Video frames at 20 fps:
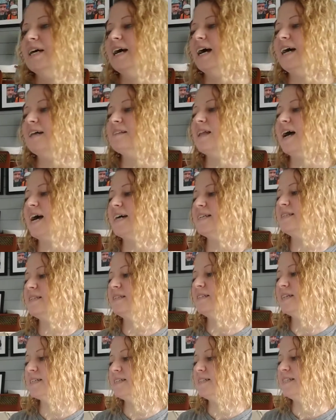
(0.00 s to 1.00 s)
At last, the
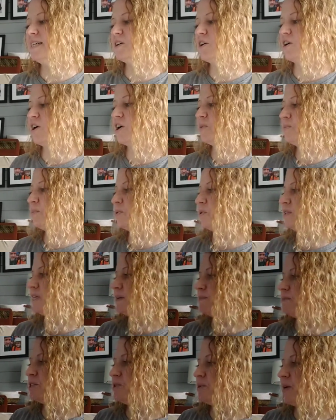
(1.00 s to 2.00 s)
dusty car pulled
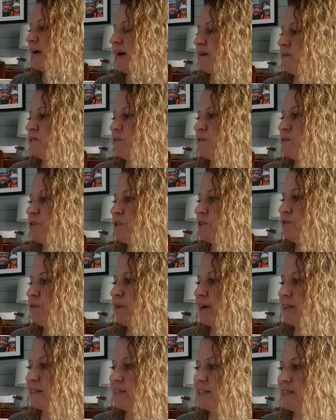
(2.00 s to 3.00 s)
up to a house full of
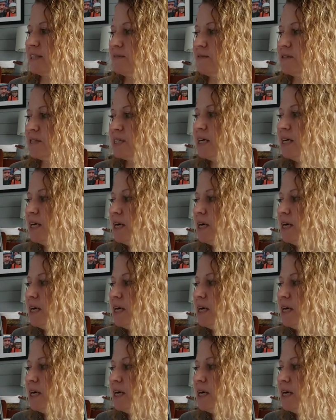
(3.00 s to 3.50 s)
relatives.